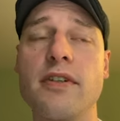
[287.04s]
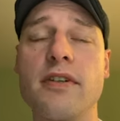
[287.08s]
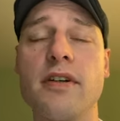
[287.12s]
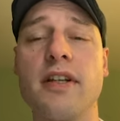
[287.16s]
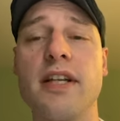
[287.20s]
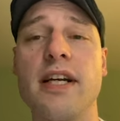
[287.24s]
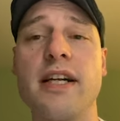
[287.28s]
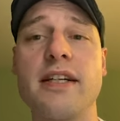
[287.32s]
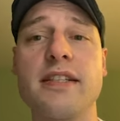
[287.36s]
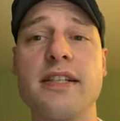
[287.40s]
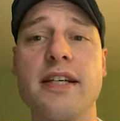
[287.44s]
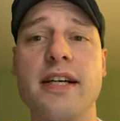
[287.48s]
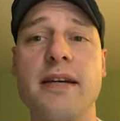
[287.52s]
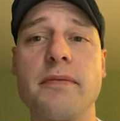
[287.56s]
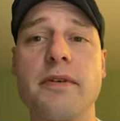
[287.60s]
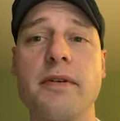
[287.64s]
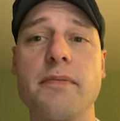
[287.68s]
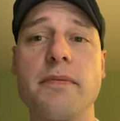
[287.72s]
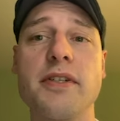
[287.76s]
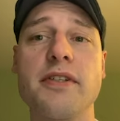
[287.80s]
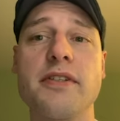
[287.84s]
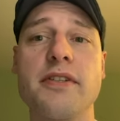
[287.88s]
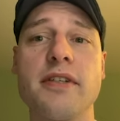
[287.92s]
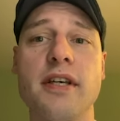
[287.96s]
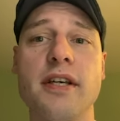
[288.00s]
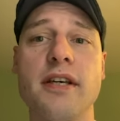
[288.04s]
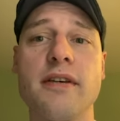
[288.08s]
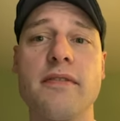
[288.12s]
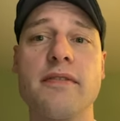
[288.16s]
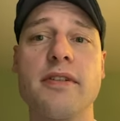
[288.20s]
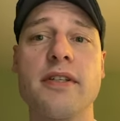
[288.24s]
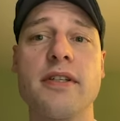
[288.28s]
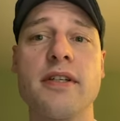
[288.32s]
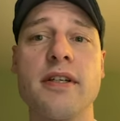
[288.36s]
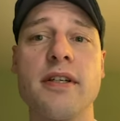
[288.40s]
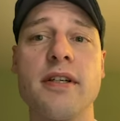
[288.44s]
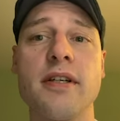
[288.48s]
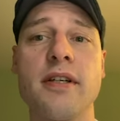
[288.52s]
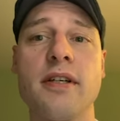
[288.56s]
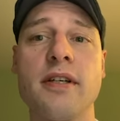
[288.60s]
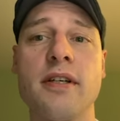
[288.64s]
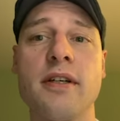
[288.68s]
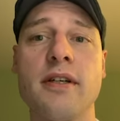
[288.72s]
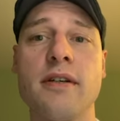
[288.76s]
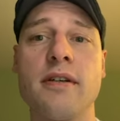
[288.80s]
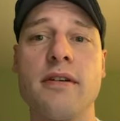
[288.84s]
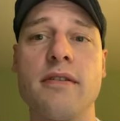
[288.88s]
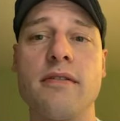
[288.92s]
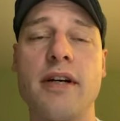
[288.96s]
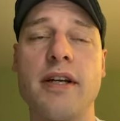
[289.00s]
lot of time could be saved
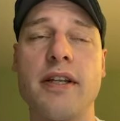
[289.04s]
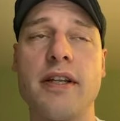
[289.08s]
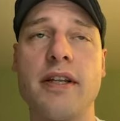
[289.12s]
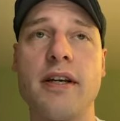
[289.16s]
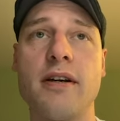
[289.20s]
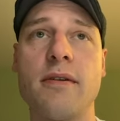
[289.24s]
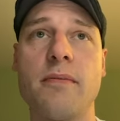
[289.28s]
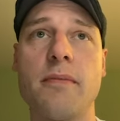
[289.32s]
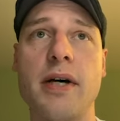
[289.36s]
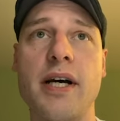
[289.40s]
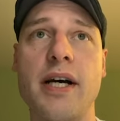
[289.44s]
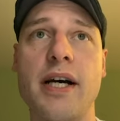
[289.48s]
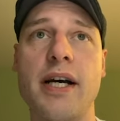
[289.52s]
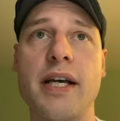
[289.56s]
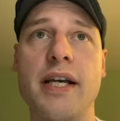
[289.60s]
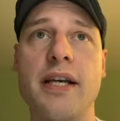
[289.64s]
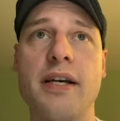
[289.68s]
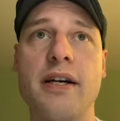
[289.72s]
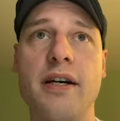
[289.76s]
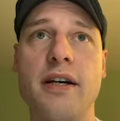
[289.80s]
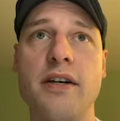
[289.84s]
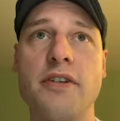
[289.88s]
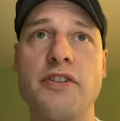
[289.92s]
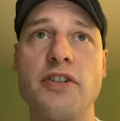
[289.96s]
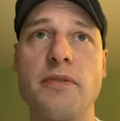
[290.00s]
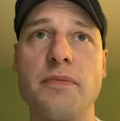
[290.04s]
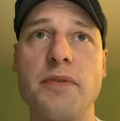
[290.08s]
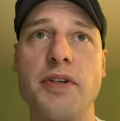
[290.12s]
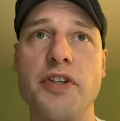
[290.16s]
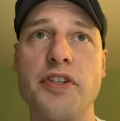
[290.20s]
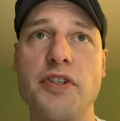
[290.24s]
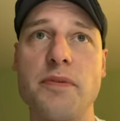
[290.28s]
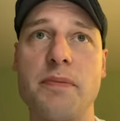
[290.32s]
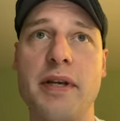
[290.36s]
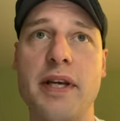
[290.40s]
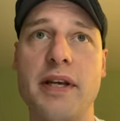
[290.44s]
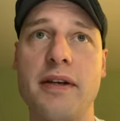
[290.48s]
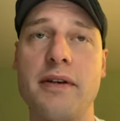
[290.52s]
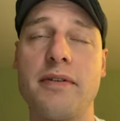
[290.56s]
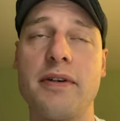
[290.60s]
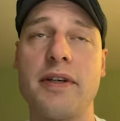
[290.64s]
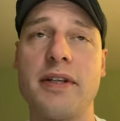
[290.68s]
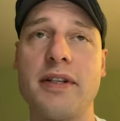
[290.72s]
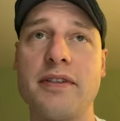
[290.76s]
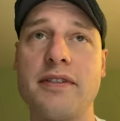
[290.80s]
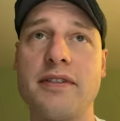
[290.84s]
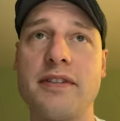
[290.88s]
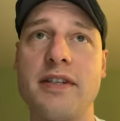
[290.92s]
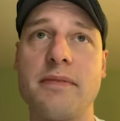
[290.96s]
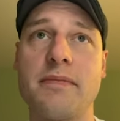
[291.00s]
right there by Germany and Japan going at
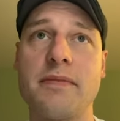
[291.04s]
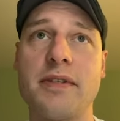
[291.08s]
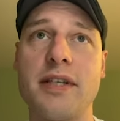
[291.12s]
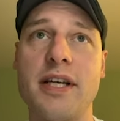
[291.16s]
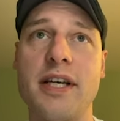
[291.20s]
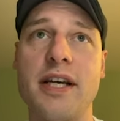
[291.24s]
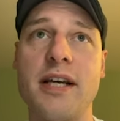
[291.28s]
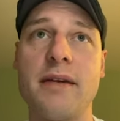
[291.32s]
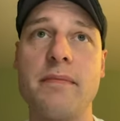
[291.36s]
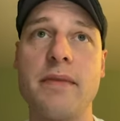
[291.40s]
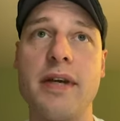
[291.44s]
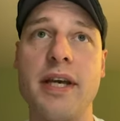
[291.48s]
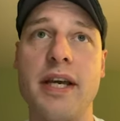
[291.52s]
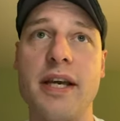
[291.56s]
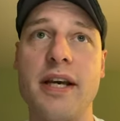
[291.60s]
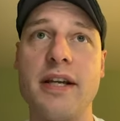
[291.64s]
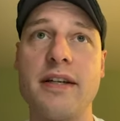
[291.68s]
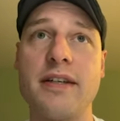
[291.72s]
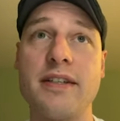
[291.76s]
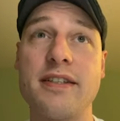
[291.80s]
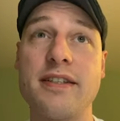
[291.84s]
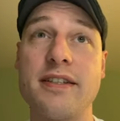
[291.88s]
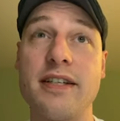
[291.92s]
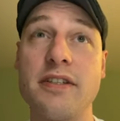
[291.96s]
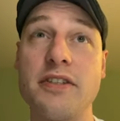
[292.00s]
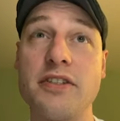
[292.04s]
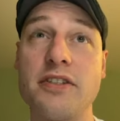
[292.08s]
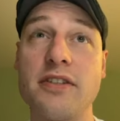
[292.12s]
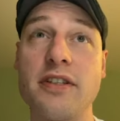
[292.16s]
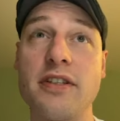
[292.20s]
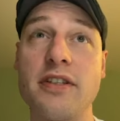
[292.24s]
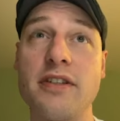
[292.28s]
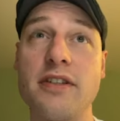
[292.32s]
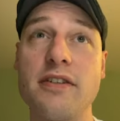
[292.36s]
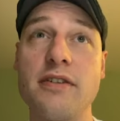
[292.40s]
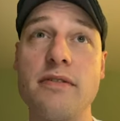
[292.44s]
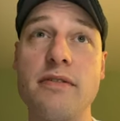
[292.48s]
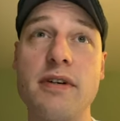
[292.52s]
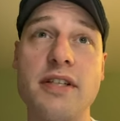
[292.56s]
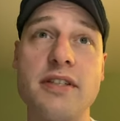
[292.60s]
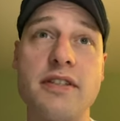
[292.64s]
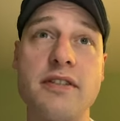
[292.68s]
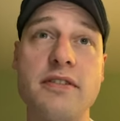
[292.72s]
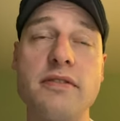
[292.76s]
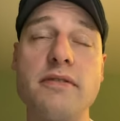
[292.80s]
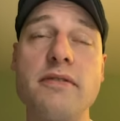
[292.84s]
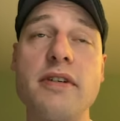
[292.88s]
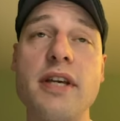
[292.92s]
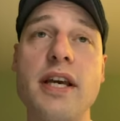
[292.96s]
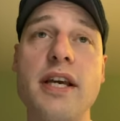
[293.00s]
the same time. And essentially, the US
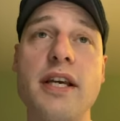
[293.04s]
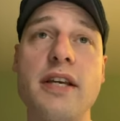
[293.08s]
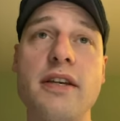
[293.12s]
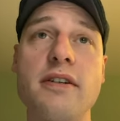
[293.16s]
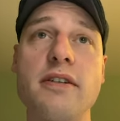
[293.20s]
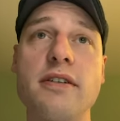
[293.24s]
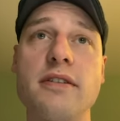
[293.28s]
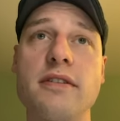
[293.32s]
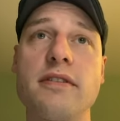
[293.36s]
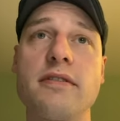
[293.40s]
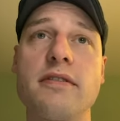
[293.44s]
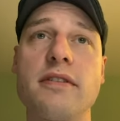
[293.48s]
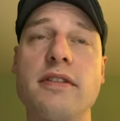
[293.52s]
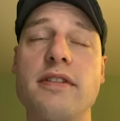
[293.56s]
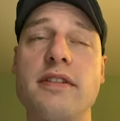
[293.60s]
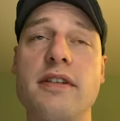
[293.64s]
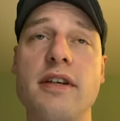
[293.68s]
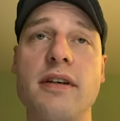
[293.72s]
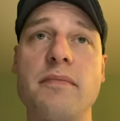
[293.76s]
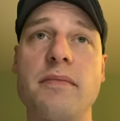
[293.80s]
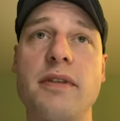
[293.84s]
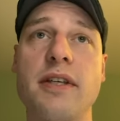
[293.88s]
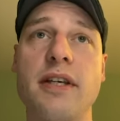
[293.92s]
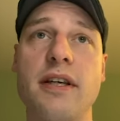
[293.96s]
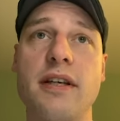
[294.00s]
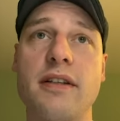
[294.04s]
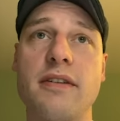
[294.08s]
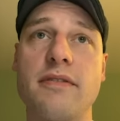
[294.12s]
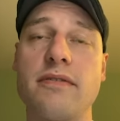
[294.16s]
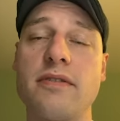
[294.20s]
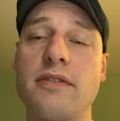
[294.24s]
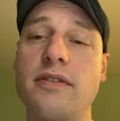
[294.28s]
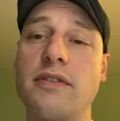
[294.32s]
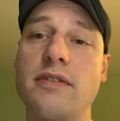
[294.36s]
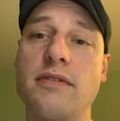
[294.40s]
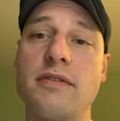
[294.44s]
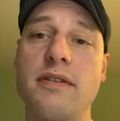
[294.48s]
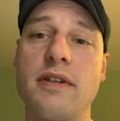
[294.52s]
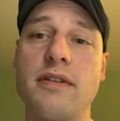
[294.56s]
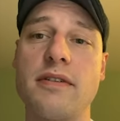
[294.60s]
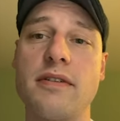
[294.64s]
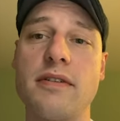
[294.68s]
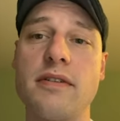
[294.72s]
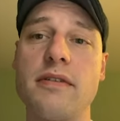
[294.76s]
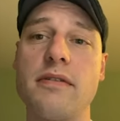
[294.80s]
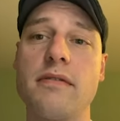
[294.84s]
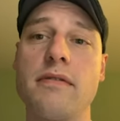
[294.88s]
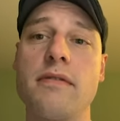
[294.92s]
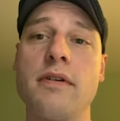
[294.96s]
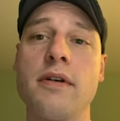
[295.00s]
and UK could do the same thing on the first round
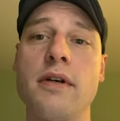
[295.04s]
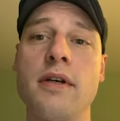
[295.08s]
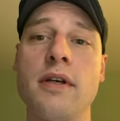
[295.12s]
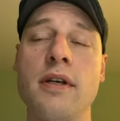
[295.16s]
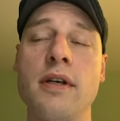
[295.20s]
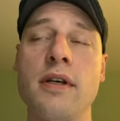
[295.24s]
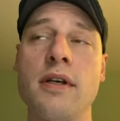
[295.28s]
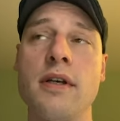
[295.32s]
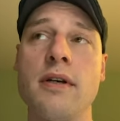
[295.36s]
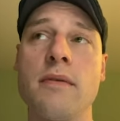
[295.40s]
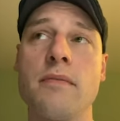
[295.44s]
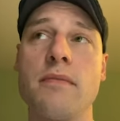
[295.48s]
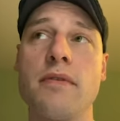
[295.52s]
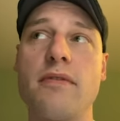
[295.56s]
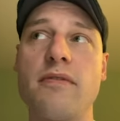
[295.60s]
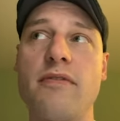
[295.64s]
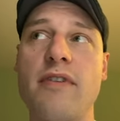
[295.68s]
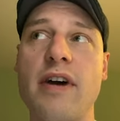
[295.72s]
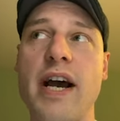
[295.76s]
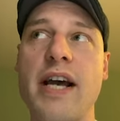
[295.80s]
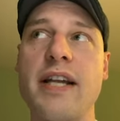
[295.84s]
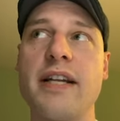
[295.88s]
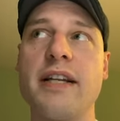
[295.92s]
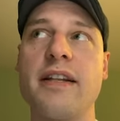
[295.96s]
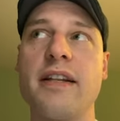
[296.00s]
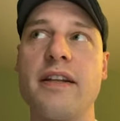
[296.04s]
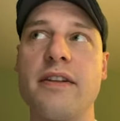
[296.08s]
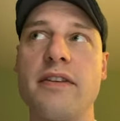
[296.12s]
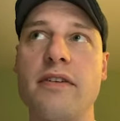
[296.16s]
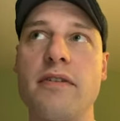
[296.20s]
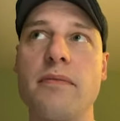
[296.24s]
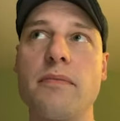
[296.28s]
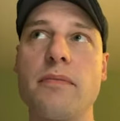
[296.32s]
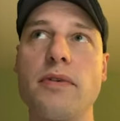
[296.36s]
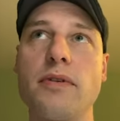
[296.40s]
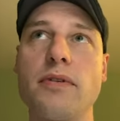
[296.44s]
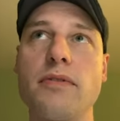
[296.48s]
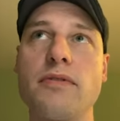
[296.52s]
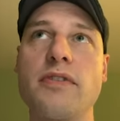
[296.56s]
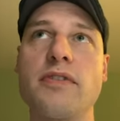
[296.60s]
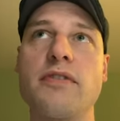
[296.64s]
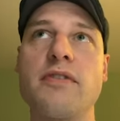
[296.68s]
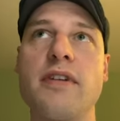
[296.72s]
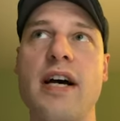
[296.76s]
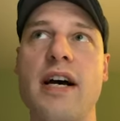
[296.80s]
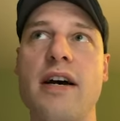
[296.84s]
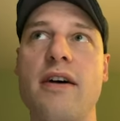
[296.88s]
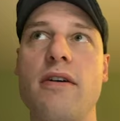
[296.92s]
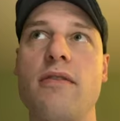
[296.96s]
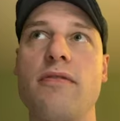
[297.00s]
too, provided that their moves do
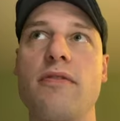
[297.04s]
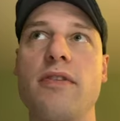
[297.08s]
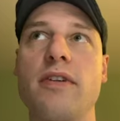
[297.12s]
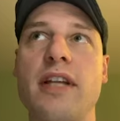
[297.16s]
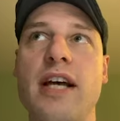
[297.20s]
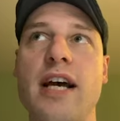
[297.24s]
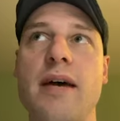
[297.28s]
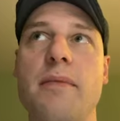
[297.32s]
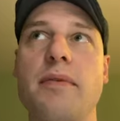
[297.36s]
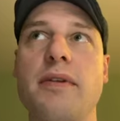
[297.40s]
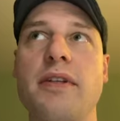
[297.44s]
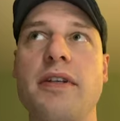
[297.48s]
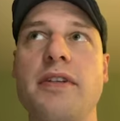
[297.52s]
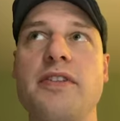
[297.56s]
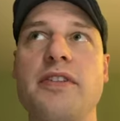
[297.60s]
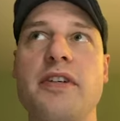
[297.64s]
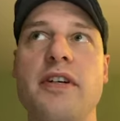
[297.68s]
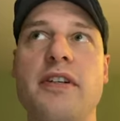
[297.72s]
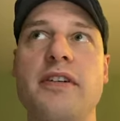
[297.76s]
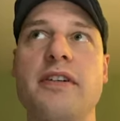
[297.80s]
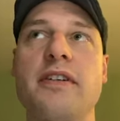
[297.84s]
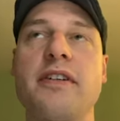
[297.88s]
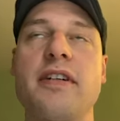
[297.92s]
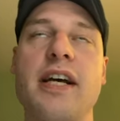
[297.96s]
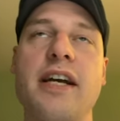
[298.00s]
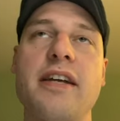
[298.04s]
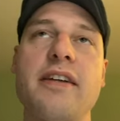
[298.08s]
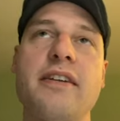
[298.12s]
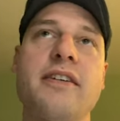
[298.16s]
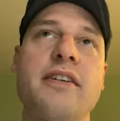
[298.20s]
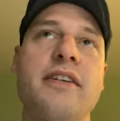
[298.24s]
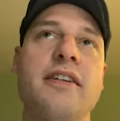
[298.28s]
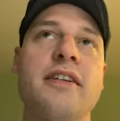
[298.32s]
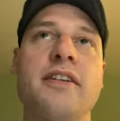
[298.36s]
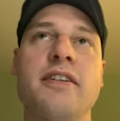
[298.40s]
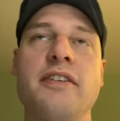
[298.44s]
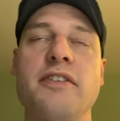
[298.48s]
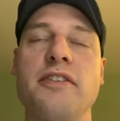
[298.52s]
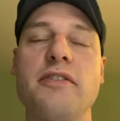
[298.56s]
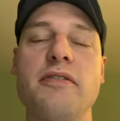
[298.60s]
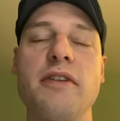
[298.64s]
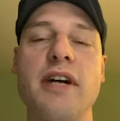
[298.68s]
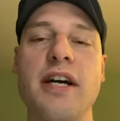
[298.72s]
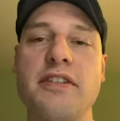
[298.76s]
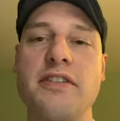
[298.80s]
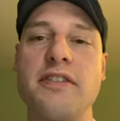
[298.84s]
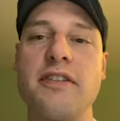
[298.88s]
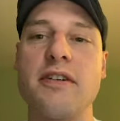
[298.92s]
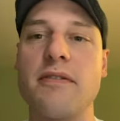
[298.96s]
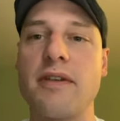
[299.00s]
not overlap with each other. And you
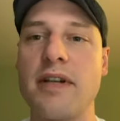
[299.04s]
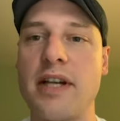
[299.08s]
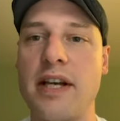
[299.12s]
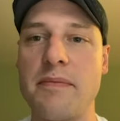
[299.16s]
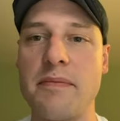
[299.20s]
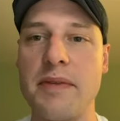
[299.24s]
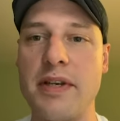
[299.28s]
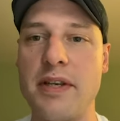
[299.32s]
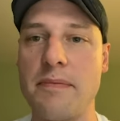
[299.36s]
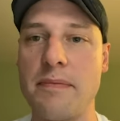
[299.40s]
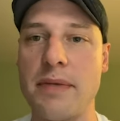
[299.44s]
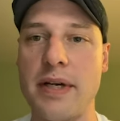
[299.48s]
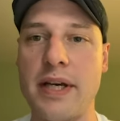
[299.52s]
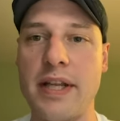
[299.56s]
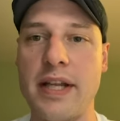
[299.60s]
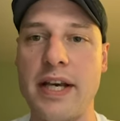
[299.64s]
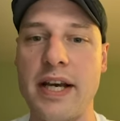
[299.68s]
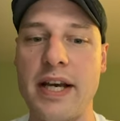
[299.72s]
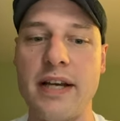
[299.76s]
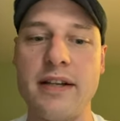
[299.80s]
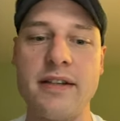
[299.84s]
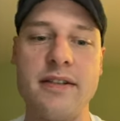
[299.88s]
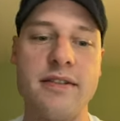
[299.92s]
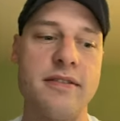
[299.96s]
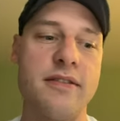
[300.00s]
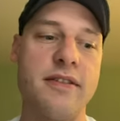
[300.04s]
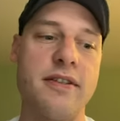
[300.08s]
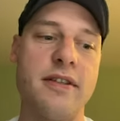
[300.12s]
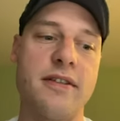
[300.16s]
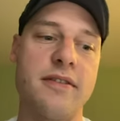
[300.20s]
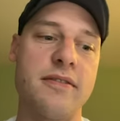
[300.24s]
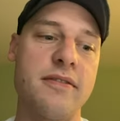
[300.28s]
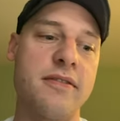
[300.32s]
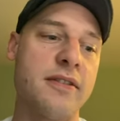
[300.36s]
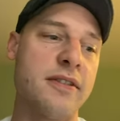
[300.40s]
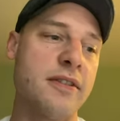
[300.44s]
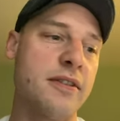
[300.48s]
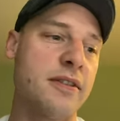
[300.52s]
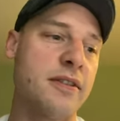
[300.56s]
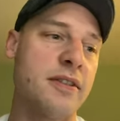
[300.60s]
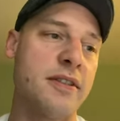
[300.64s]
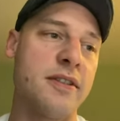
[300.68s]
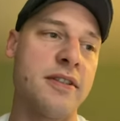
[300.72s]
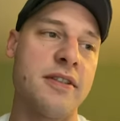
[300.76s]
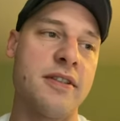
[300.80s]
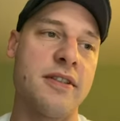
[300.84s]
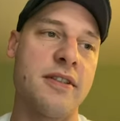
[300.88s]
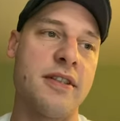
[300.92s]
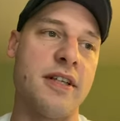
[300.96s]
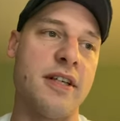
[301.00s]
guys know what I mean by that. You know,
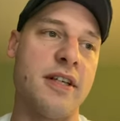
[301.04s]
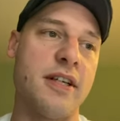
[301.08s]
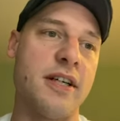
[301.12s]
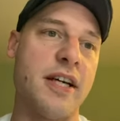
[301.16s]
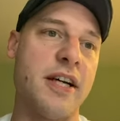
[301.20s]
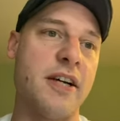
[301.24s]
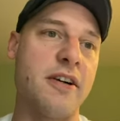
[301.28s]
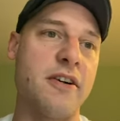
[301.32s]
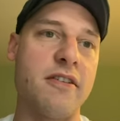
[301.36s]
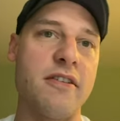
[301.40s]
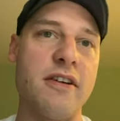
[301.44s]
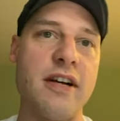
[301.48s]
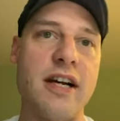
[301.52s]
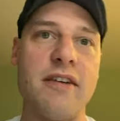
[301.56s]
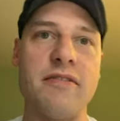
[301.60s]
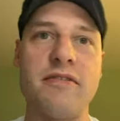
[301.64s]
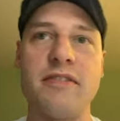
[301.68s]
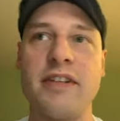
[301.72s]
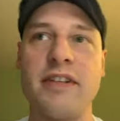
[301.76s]
aircraft